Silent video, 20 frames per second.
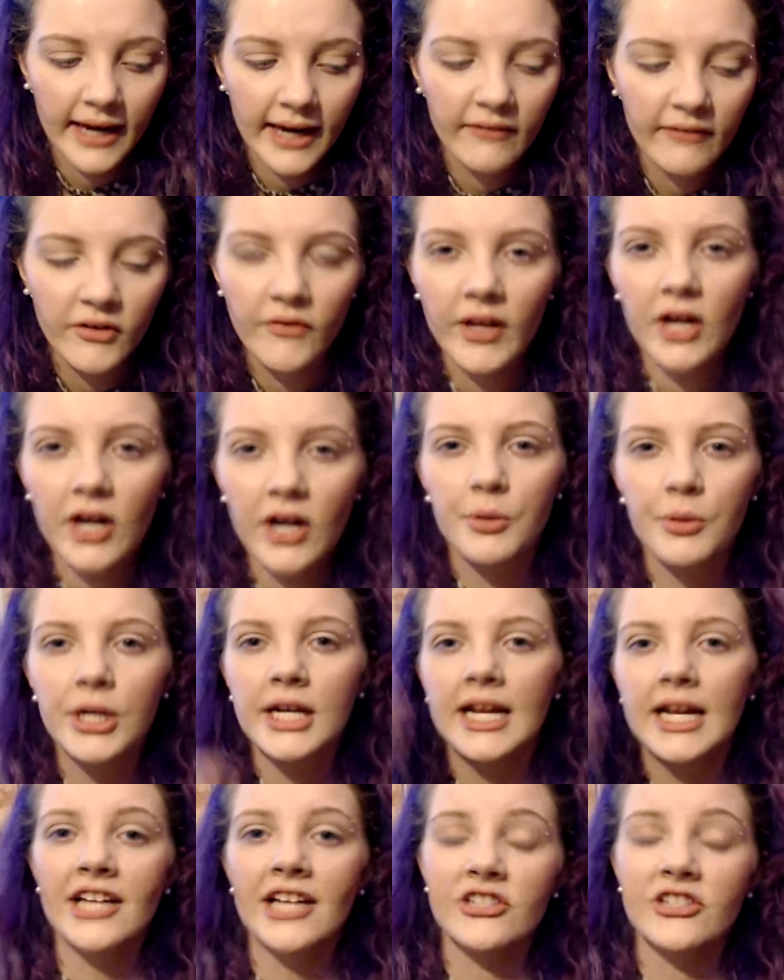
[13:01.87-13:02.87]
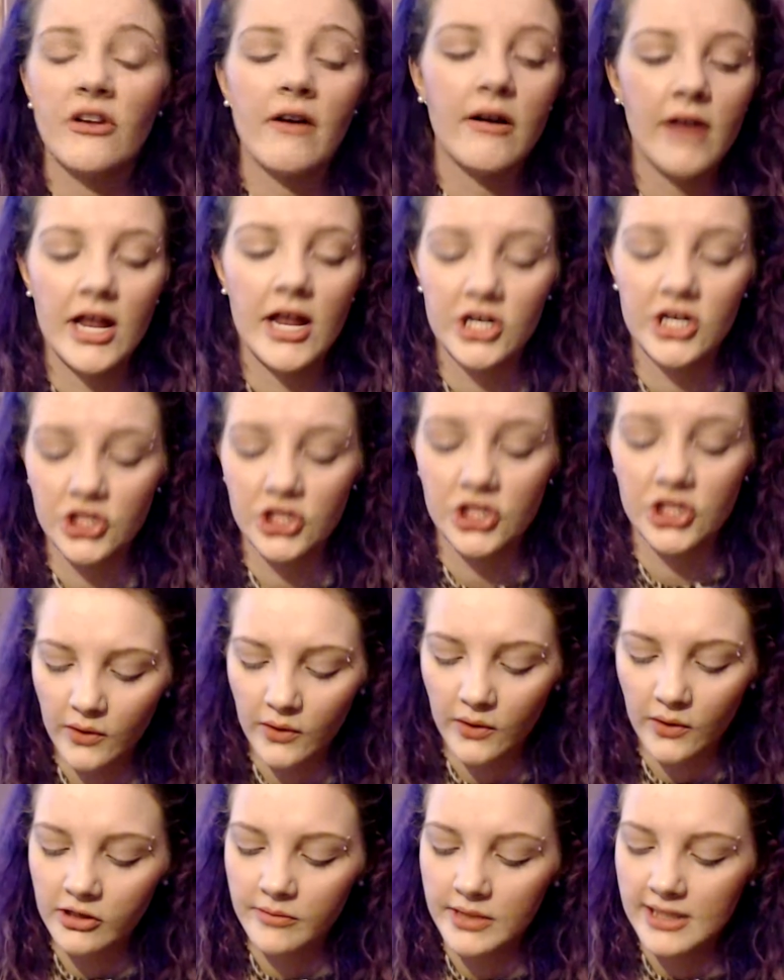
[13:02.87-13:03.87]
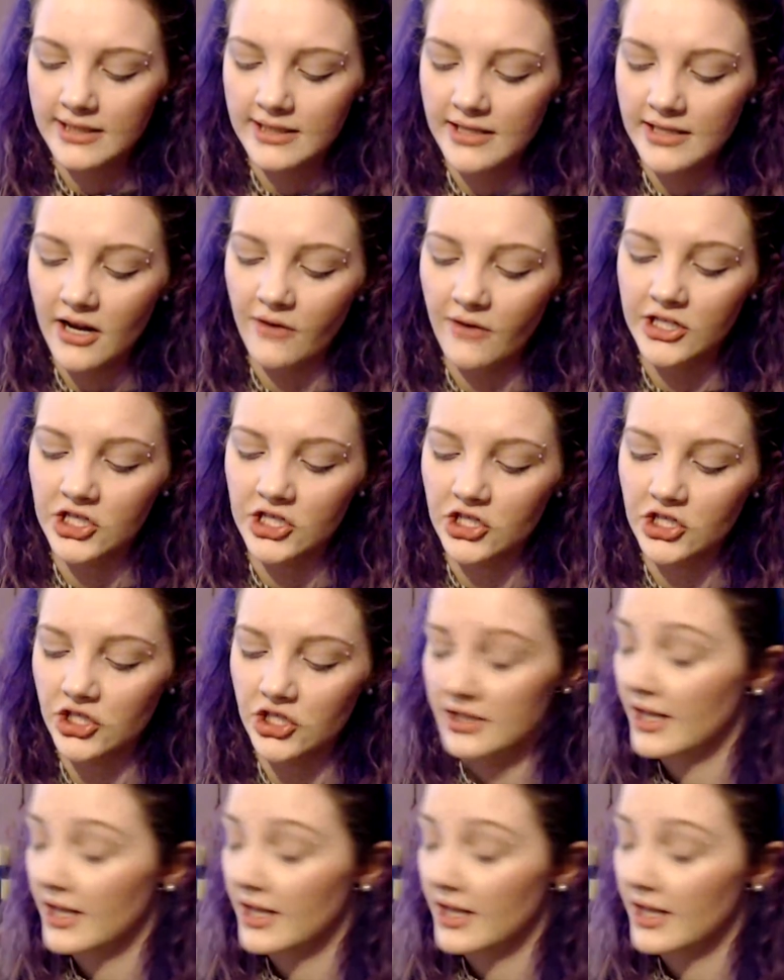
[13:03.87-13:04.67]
Like, even if I don't put any eyeshadow on, I just throw a little bit of this on, and